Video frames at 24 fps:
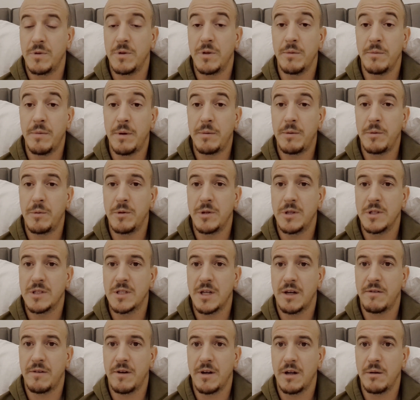maybe with the
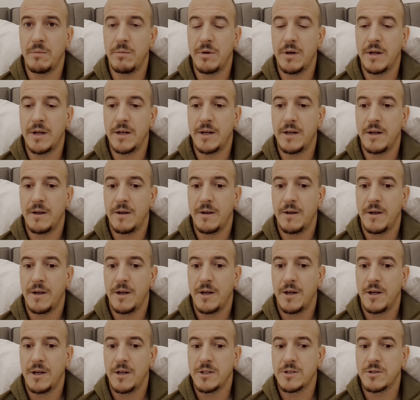sapphire blade.
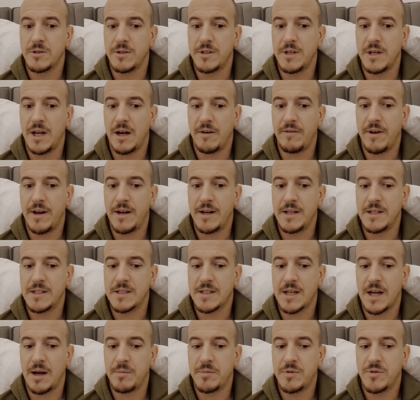So I didn't have any
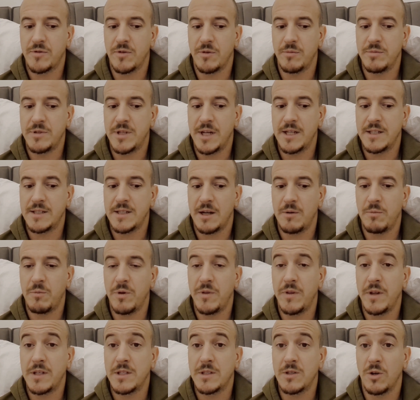scabs from day 10 when
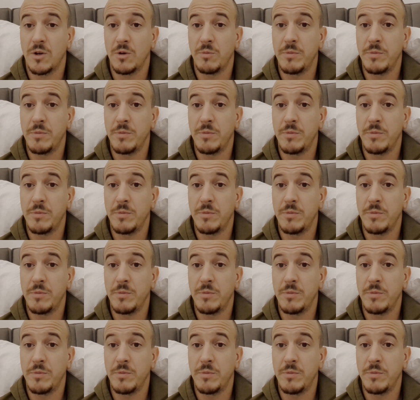they told